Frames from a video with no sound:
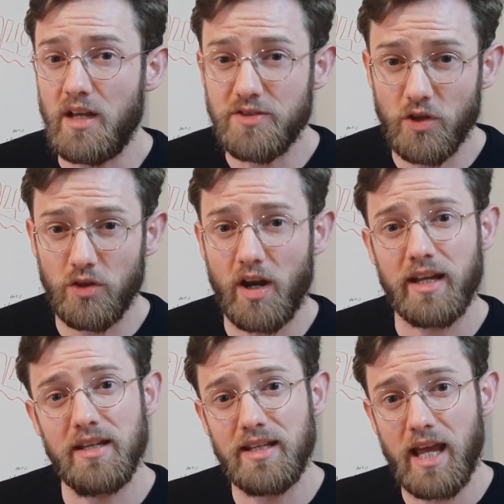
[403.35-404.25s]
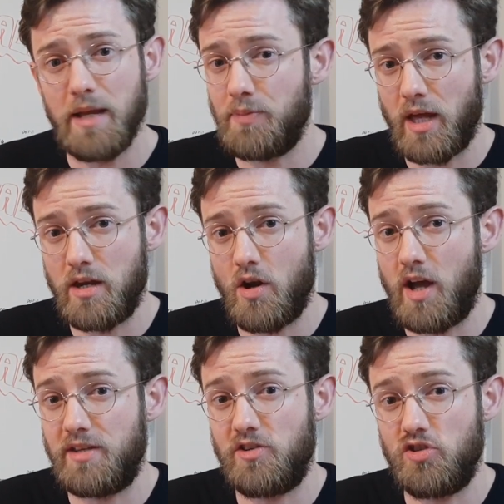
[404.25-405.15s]
so that I can keep that
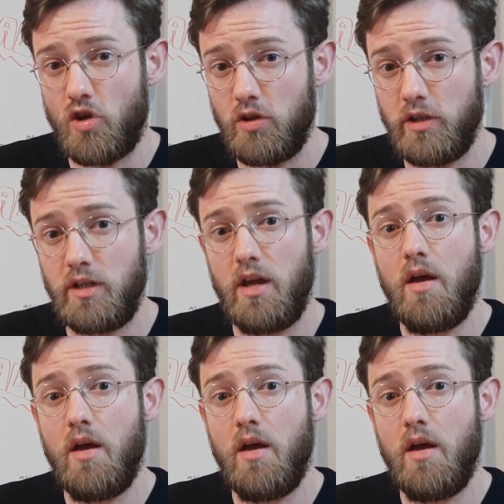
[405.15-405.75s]
nice solid